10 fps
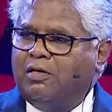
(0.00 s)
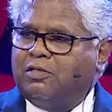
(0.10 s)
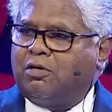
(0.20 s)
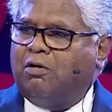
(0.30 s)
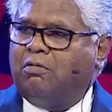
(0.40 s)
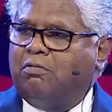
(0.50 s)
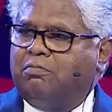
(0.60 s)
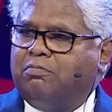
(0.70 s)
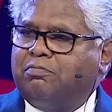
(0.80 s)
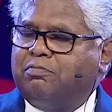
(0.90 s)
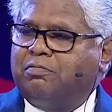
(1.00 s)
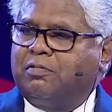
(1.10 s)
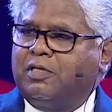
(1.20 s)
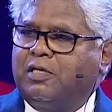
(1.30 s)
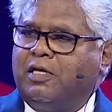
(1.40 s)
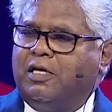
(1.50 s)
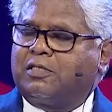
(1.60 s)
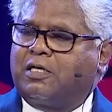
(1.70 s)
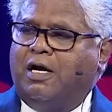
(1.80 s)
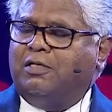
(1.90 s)
So he
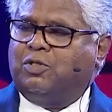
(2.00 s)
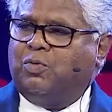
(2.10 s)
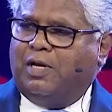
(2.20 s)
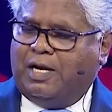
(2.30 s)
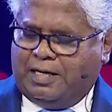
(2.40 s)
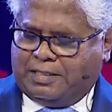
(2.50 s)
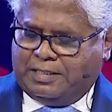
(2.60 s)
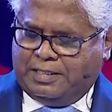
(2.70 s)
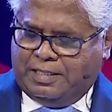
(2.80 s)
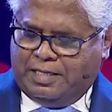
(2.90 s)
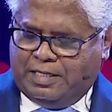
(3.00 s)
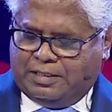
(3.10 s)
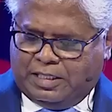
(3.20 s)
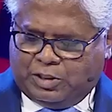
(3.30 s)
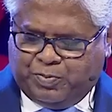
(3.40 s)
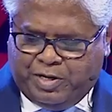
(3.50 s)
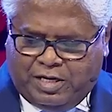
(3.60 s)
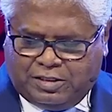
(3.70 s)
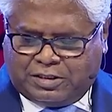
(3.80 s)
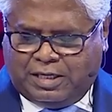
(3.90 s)
has gone through a lot. He has
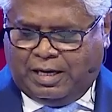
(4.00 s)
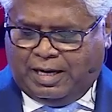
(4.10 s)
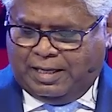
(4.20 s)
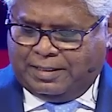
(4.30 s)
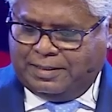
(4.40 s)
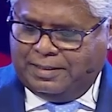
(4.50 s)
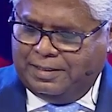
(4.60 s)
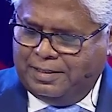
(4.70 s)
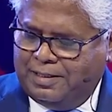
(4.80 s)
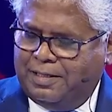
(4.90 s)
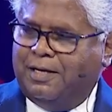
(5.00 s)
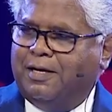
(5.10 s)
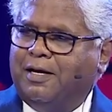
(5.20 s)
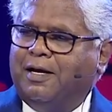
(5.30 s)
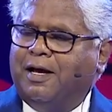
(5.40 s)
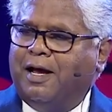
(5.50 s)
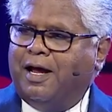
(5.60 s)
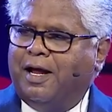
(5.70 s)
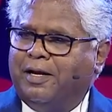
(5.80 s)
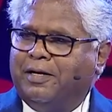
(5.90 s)
experienced a lot.
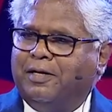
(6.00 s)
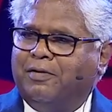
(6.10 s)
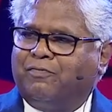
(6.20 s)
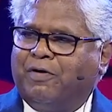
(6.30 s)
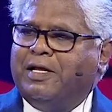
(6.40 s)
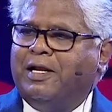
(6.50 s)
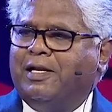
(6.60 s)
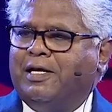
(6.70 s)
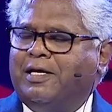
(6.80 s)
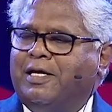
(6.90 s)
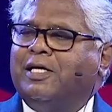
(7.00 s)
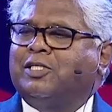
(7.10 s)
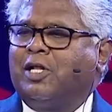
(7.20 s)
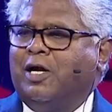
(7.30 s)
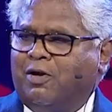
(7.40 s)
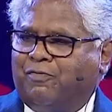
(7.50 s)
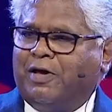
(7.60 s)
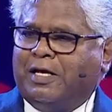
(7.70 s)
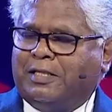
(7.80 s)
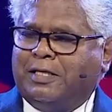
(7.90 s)
And finally, he has learned
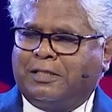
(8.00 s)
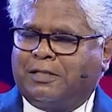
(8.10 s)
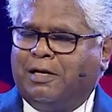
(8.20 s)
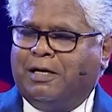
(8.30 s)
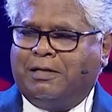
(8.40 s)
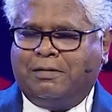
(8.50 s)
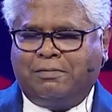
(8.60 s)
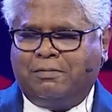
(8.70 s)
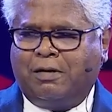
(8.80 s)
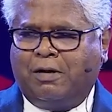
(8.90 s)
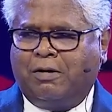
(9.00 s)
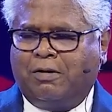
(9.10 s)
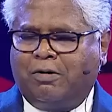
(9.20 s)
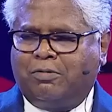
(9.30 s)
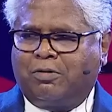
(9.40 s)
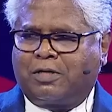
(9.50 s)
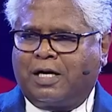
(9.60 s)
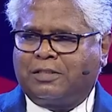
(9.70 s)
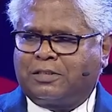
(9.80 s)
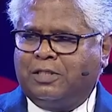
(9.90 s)
faith. He has learned. No, no, no, don't
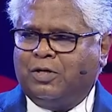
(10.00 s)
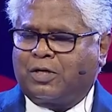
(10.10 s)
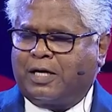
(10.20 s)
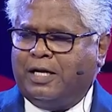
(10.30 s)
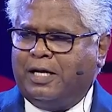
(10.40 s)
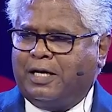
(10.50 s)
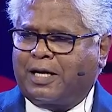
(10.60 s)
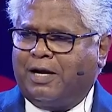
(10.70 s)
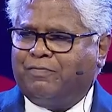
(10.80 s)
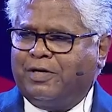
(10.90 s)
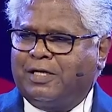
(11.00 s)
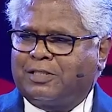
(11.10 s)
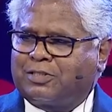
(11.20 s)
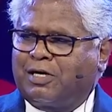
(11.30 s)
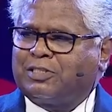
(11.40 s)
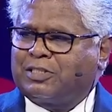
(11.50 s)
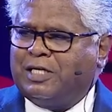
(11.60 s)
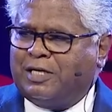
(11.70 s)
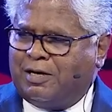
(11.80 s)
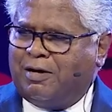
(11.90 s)
trust in your cunning craftiness. Trust
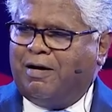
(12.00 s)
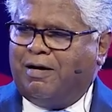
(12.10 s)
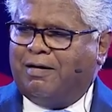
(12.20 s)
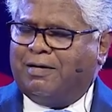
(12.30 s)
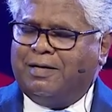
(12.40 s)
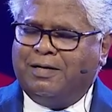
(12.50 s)
in God.